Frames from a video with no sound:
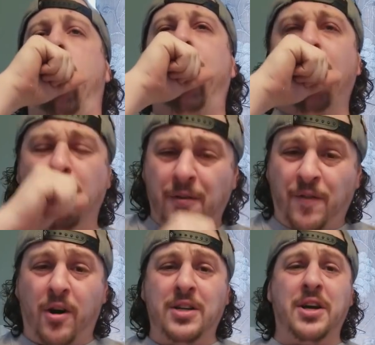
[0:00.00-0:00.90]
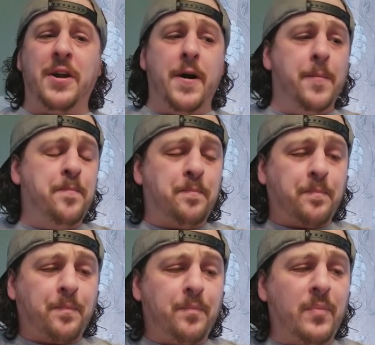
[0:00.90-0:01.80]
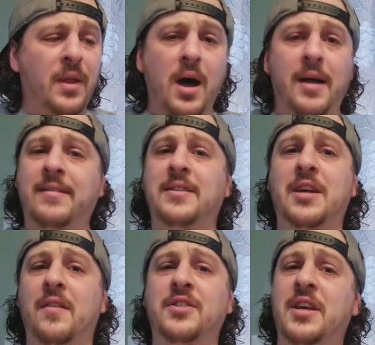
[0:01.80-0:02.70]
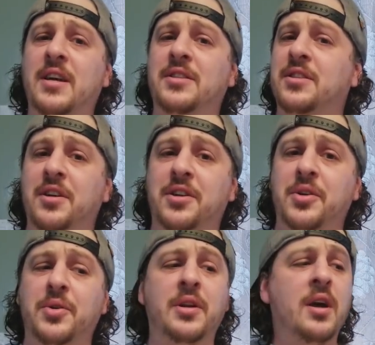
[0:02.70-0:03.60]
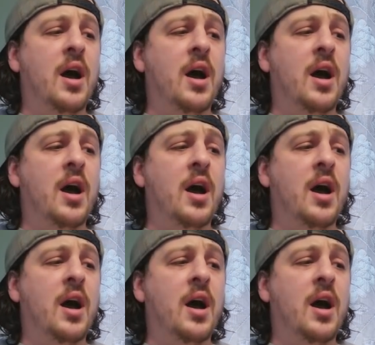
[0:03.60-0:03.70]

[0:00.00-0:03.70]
as far as I know, he takes care of his kids. He's a good dude.